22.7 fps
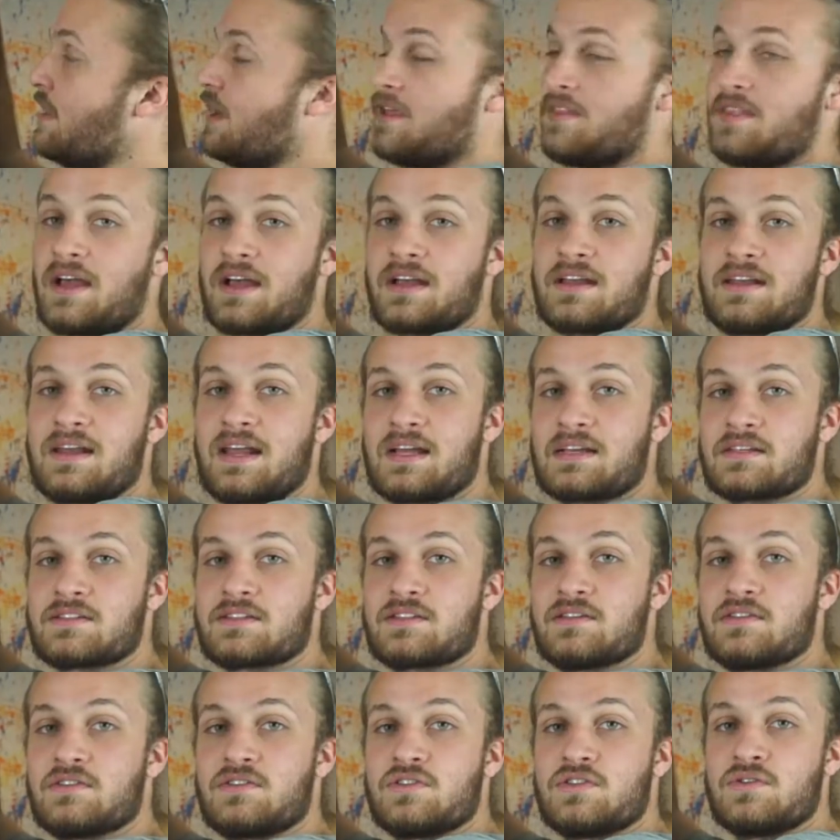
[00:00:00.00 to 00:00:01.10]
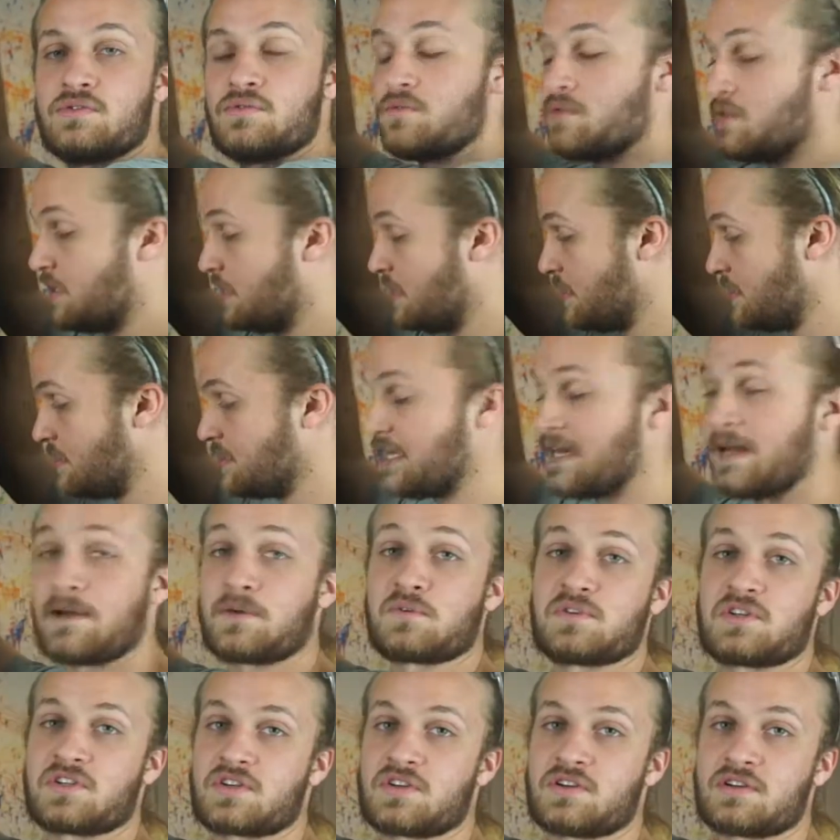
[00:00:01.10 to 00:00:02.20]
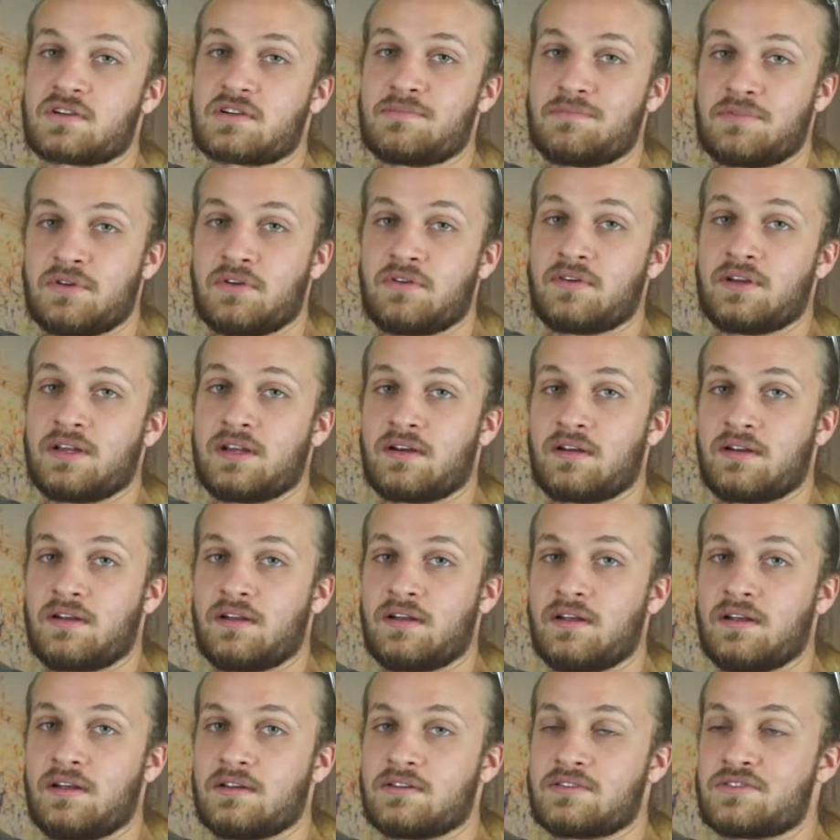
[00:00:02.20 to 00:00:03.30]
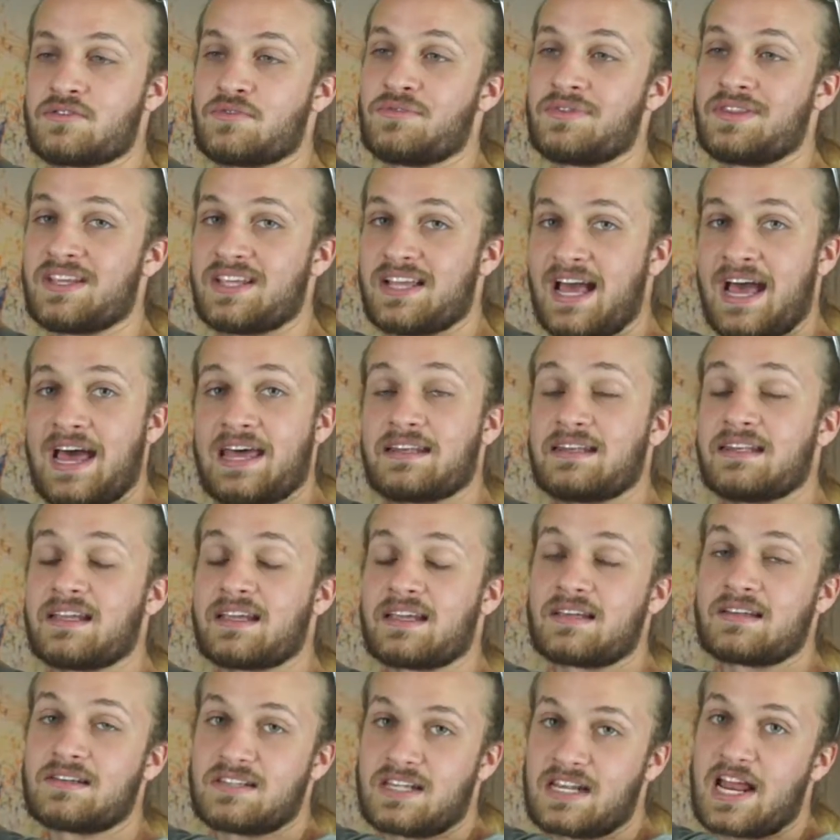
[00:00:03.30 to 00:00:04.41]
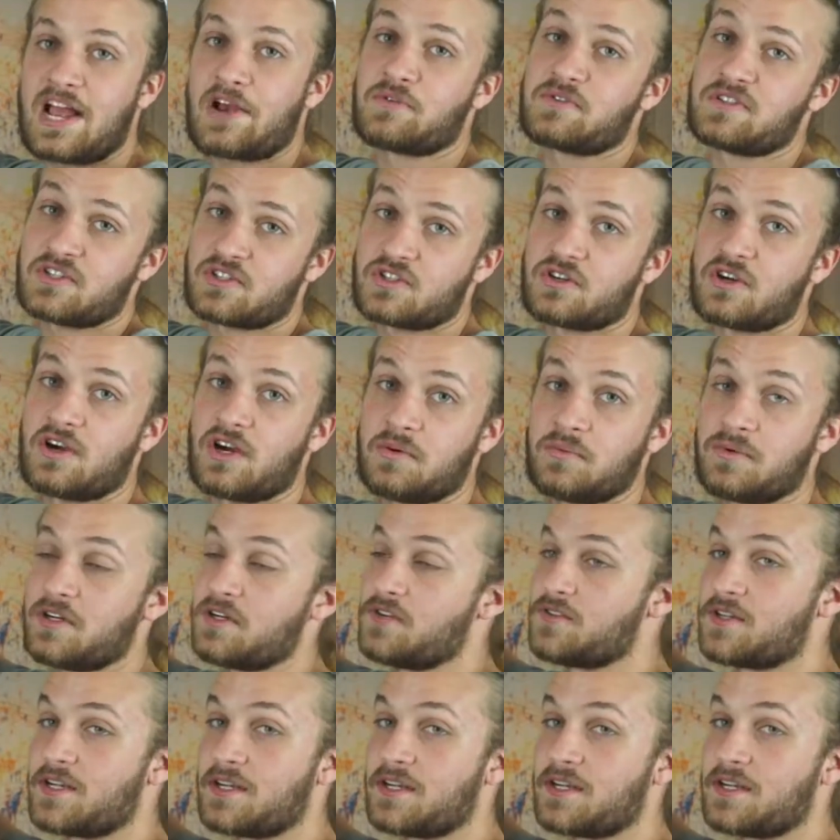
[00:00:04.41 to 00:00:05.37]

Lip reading: And that connects to the data acquisition computer here, to the AddLink data acquisition card rig.